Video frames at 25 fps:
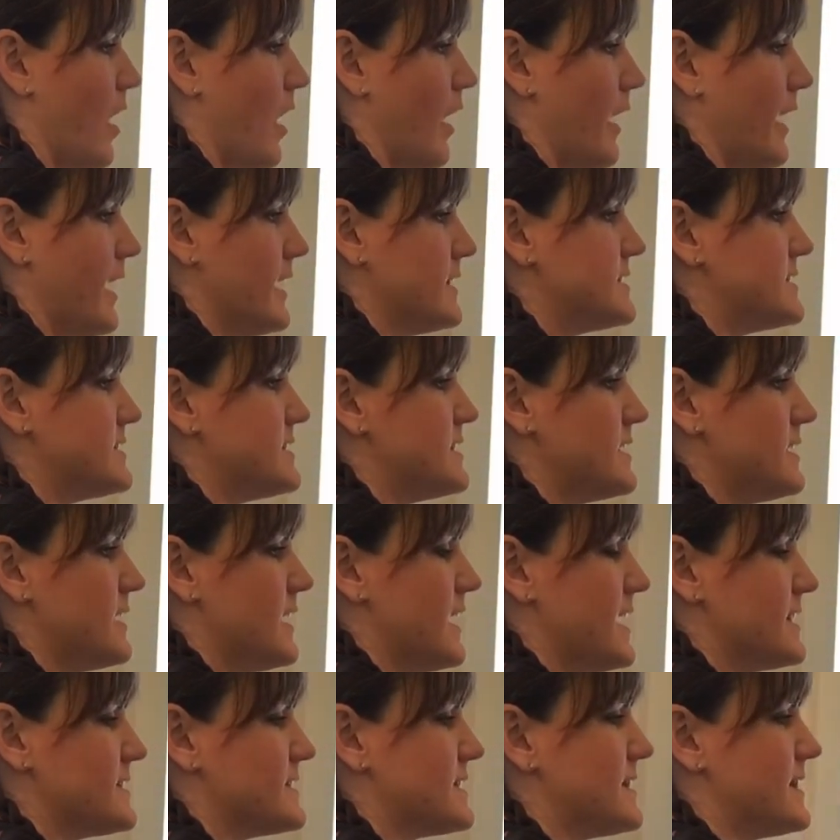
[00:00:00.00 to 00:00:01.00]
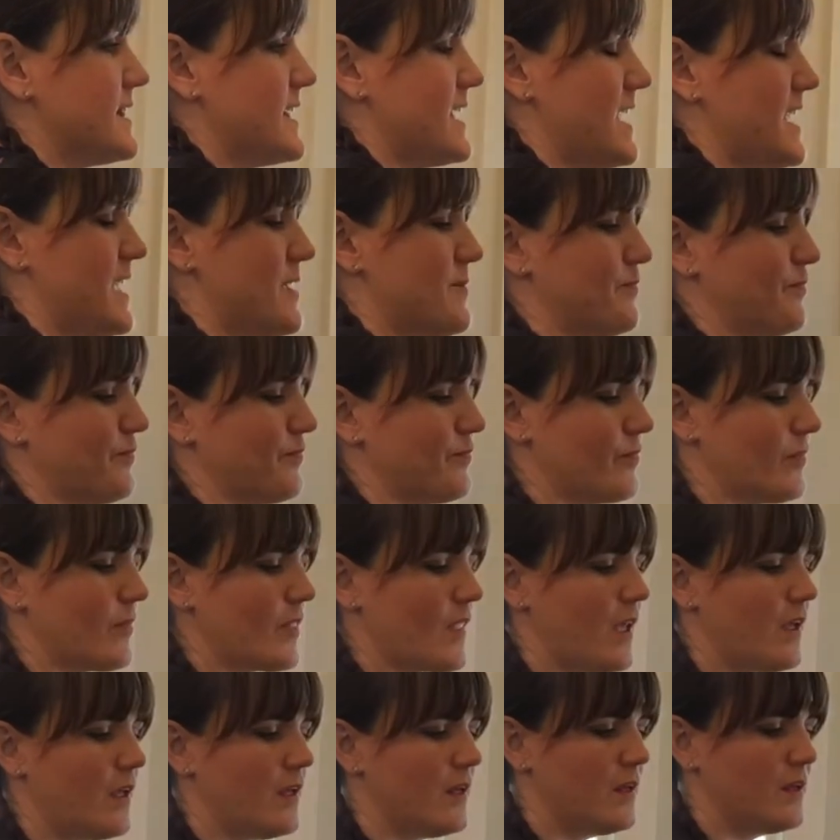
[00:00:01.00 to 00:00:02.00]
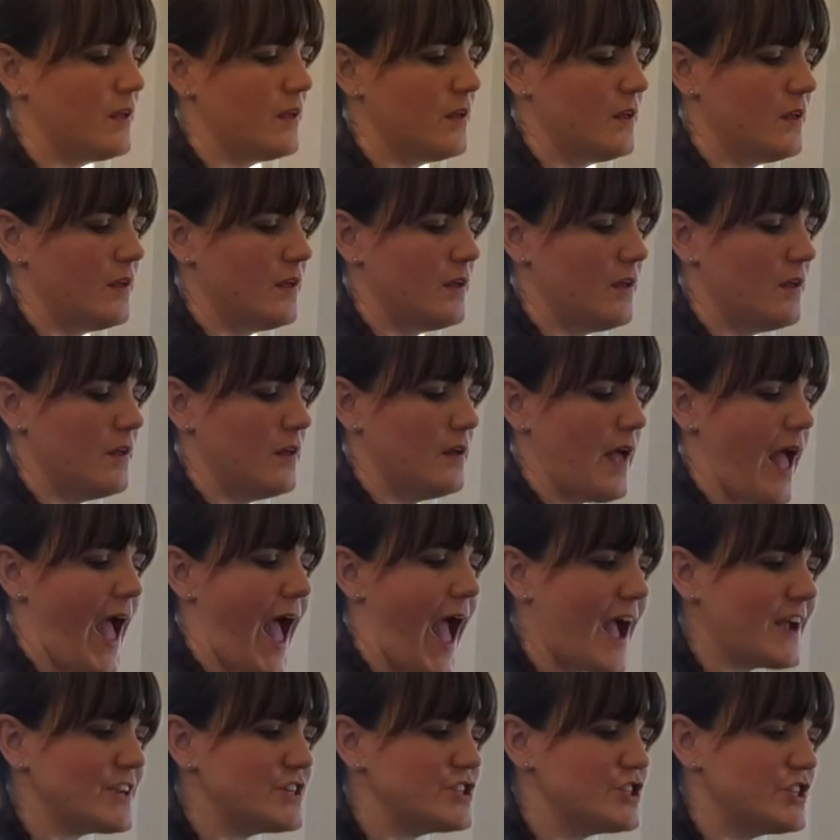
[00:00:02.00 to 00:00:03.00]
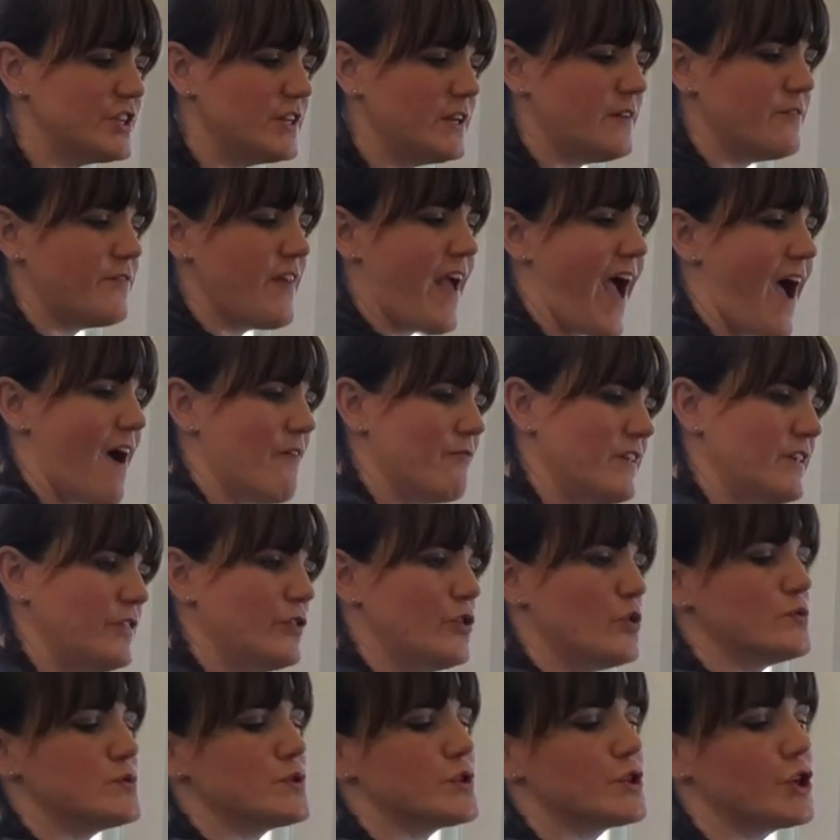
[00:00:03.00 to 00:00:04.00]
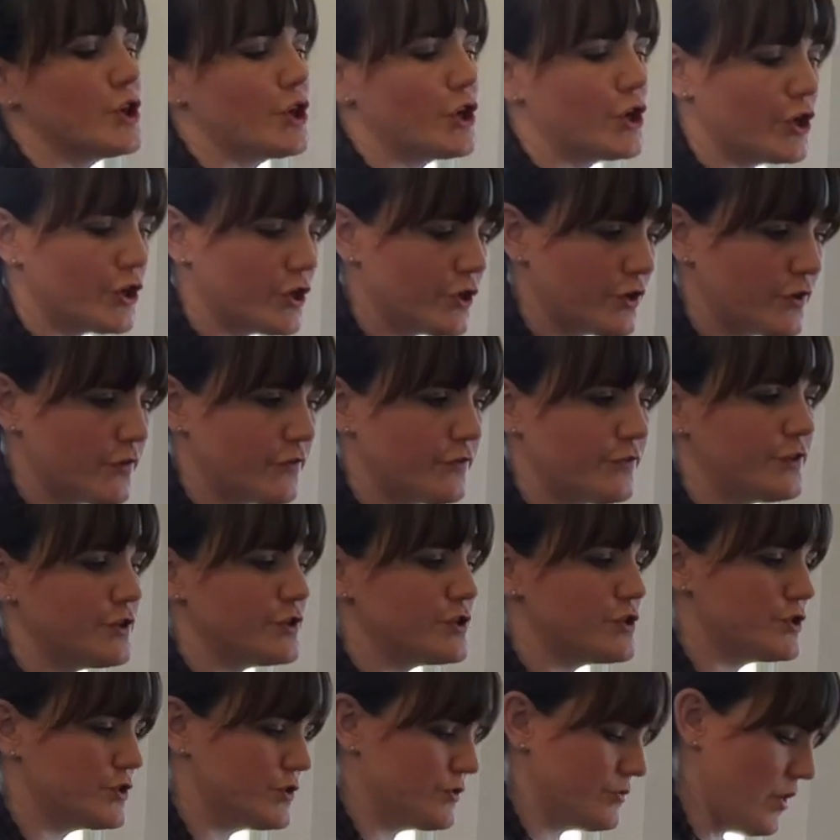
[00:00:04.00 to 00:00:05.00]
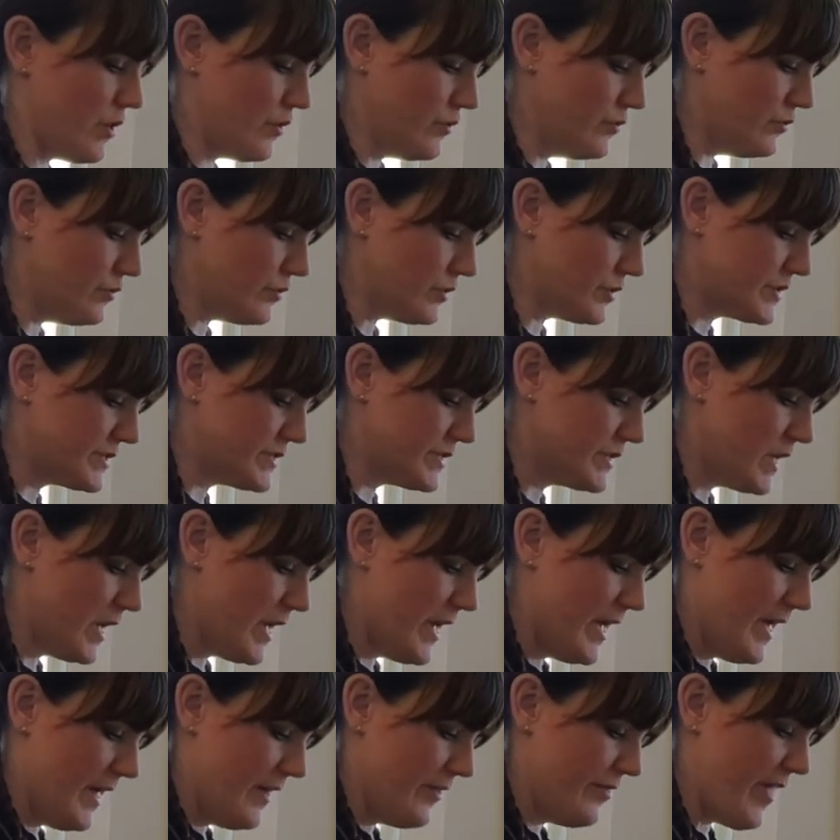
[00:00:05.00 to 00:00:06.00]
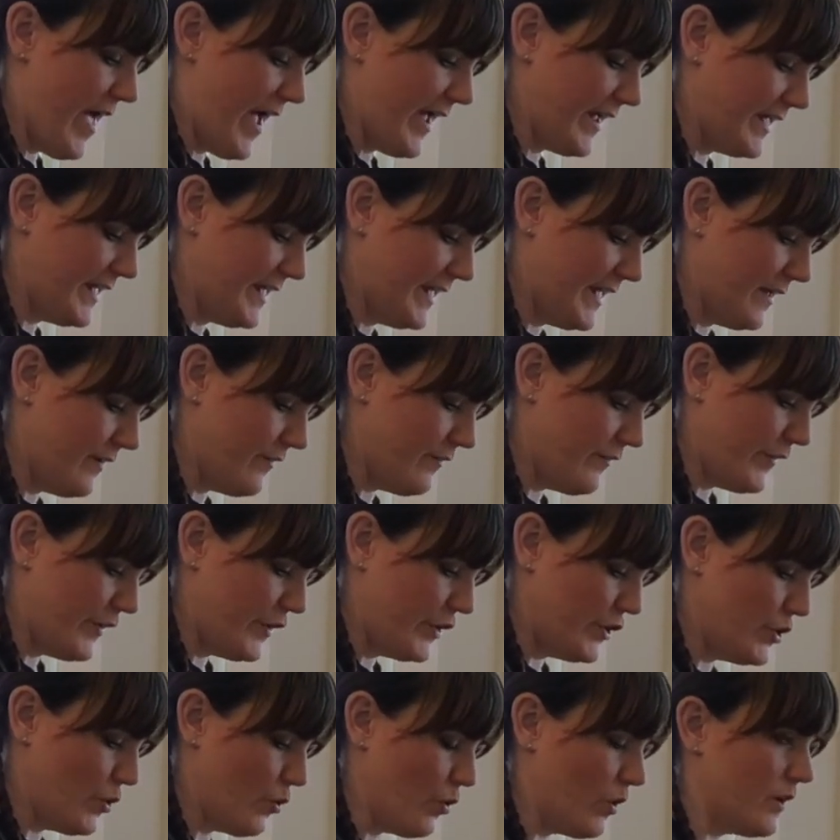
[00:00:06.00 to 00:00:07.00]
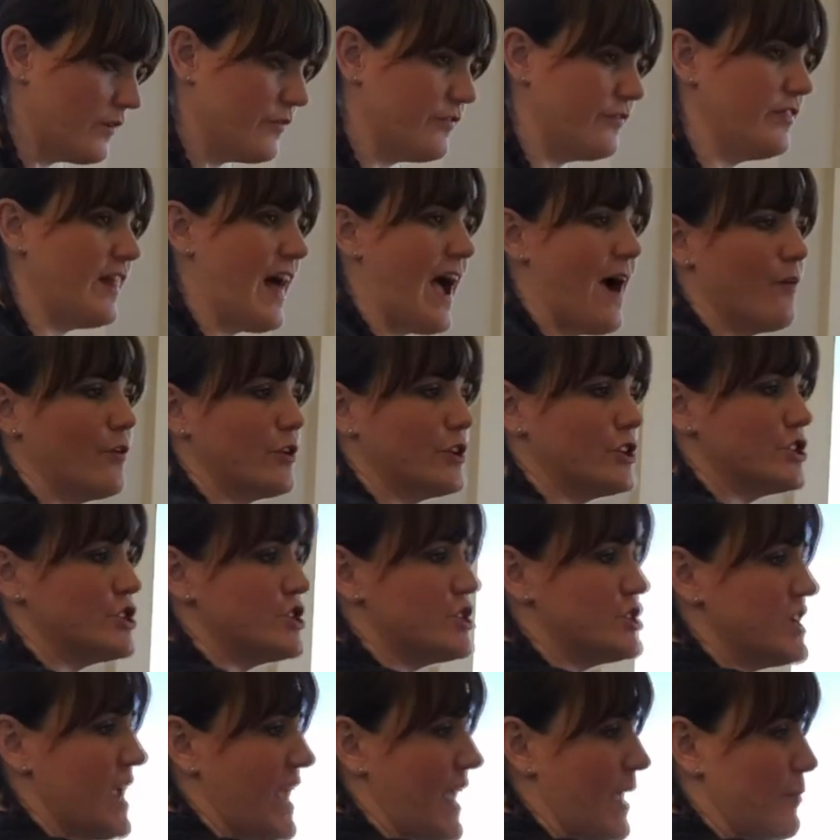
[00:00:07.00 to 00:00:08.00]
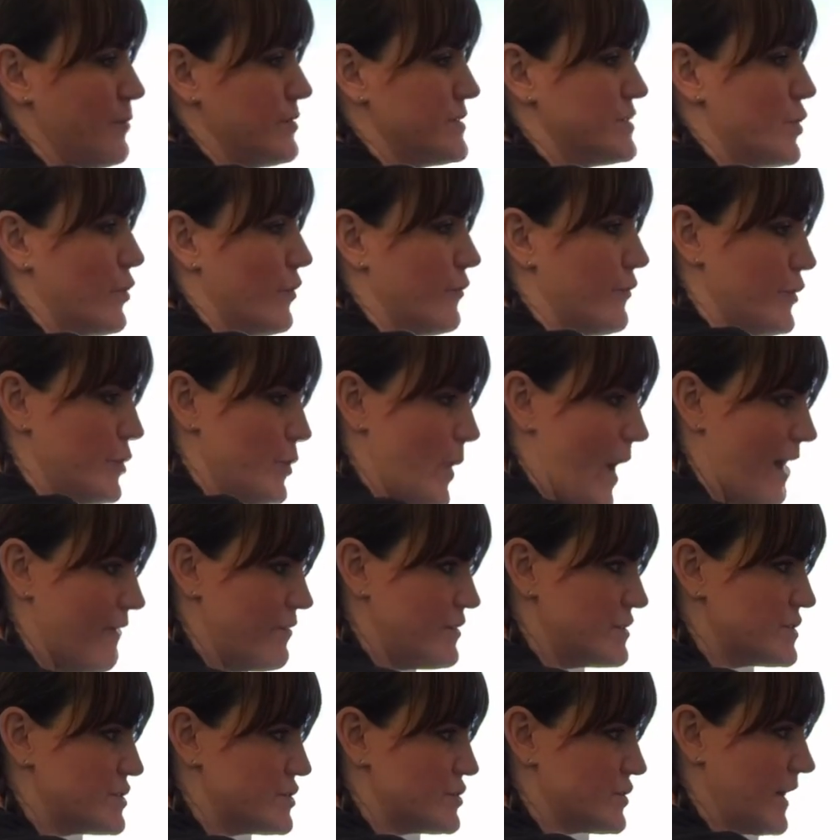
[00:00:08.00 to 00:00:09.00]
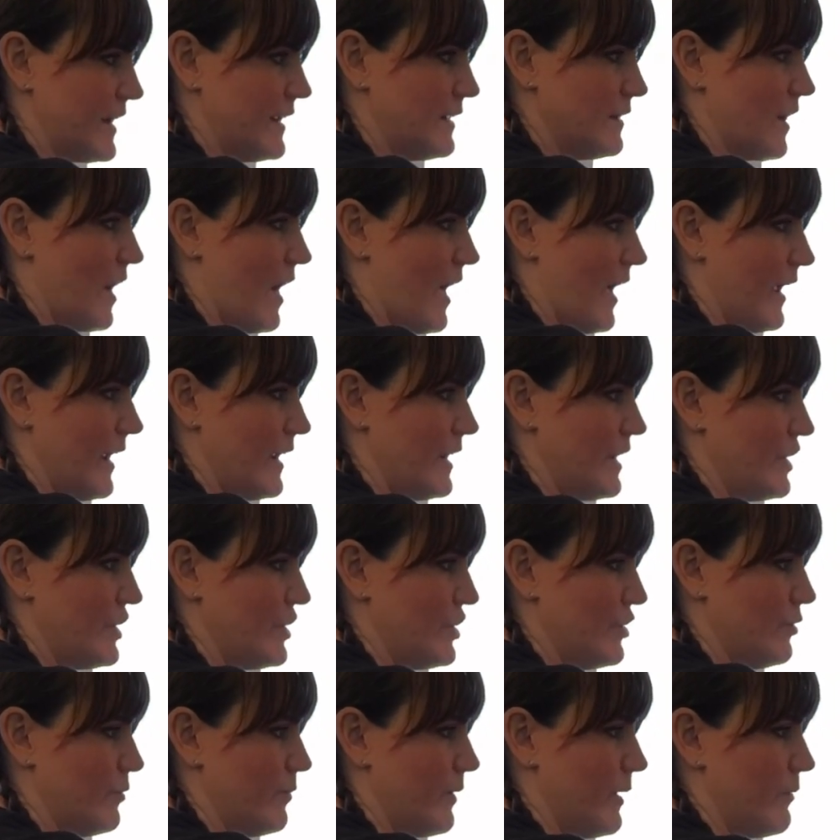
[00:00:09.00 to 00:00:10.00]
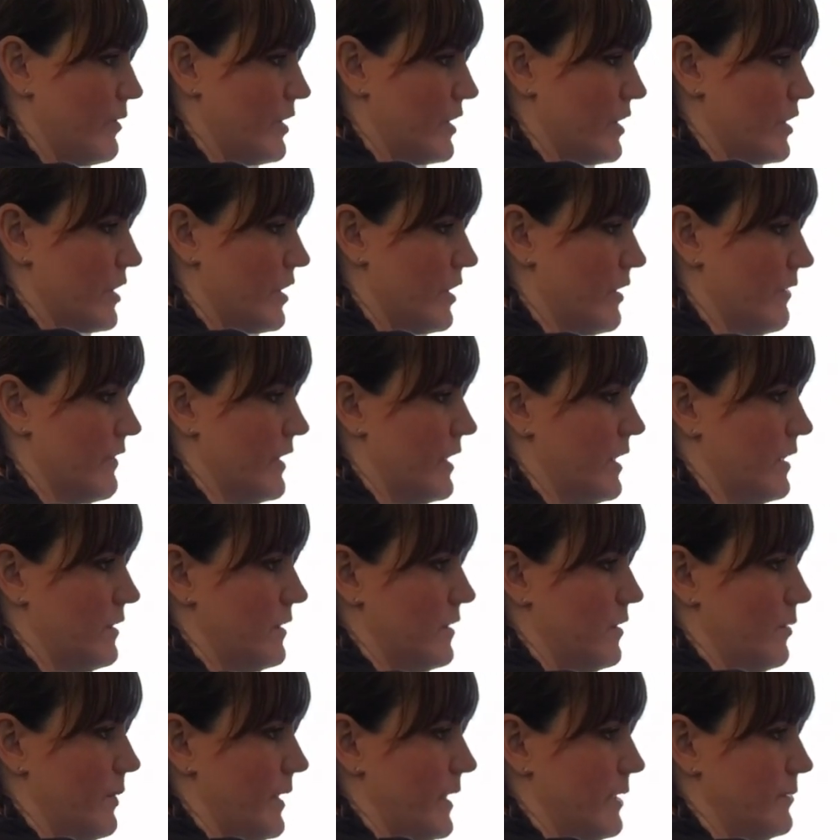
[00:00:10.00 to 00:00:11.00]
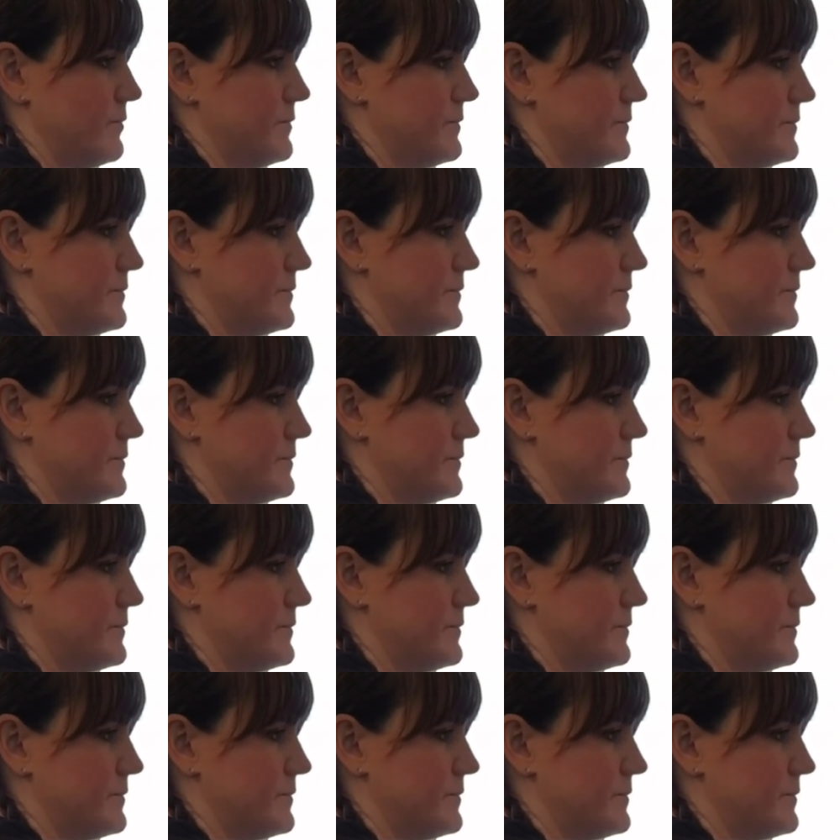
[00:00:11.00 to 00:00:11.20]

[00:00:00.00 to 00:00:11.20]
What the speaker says: It's the action of having those curved strokes that give your flower shape. So if you have a straight line, you may want to curve it a little bit.